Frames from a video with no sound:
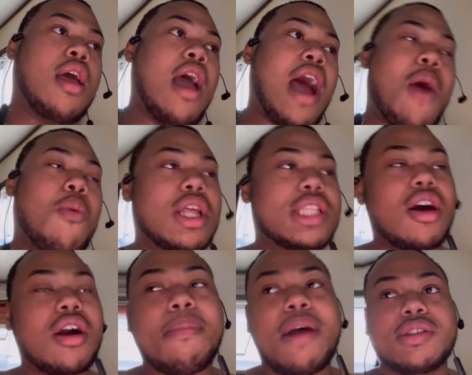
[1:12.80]
want to talk
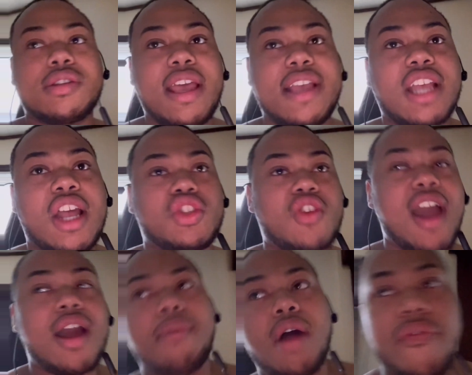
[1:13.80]
about some things that Dragon
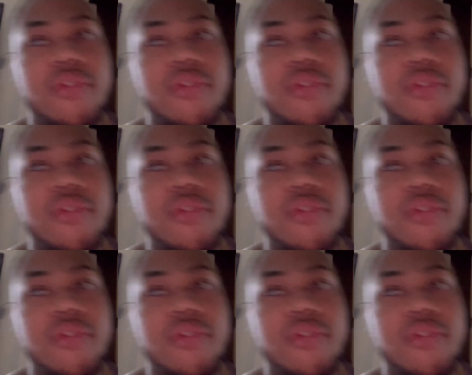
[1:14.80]
Ball for